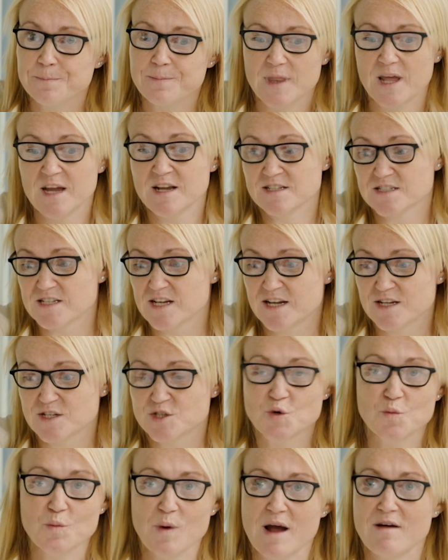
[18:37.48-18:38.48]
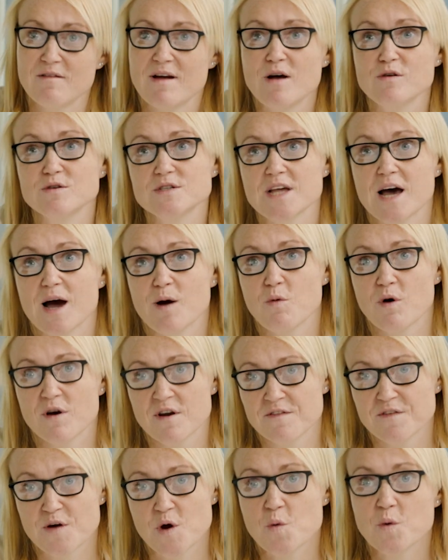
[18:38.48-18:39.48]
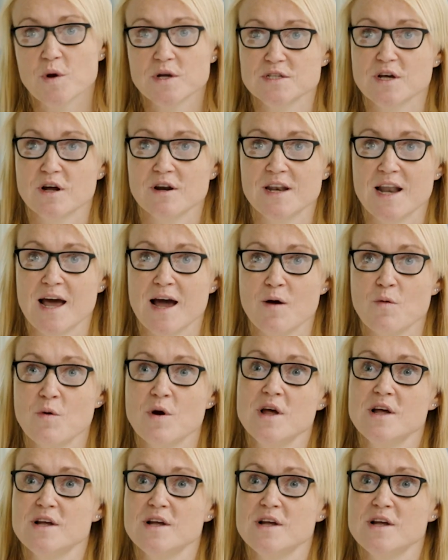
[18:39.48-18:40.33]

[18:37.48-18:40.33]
Is there somewhere else that I want to focus on now?